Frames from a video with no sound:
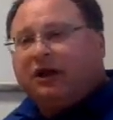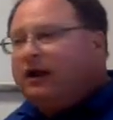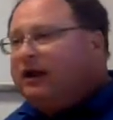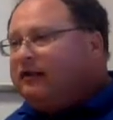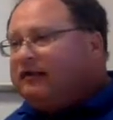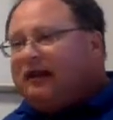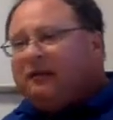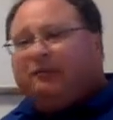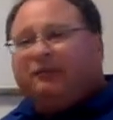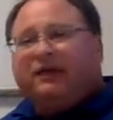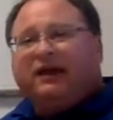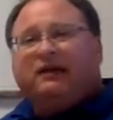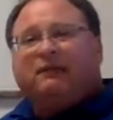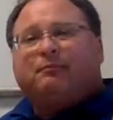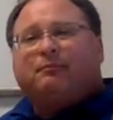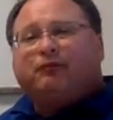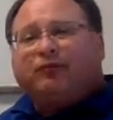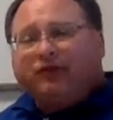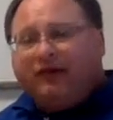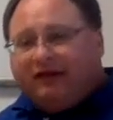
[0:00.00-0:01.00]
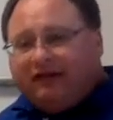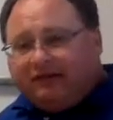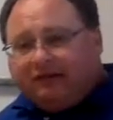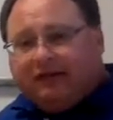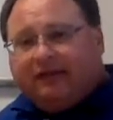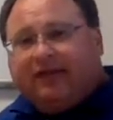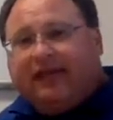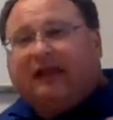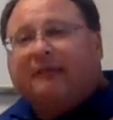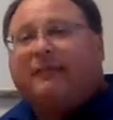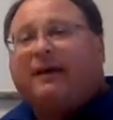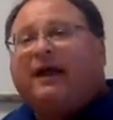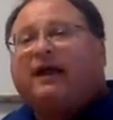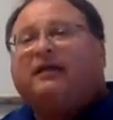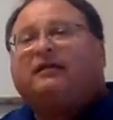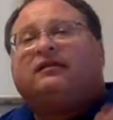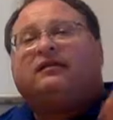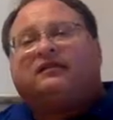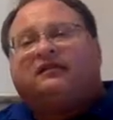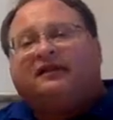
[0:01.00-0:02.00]
It's like being in prison. Think about
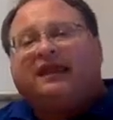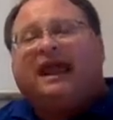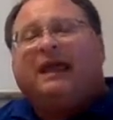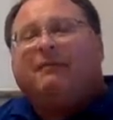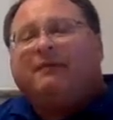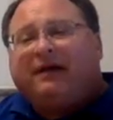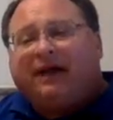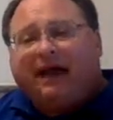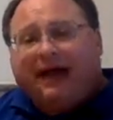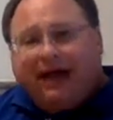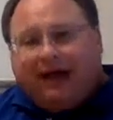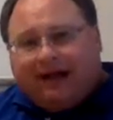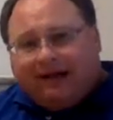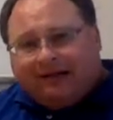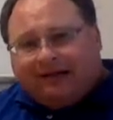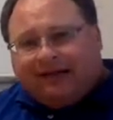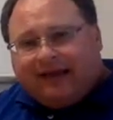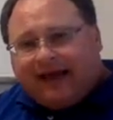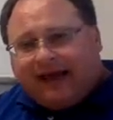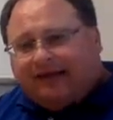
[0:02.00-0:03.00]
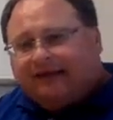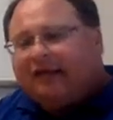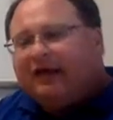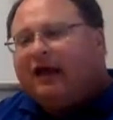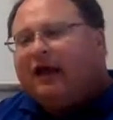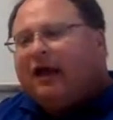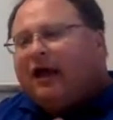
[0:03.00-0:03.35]
it, the same context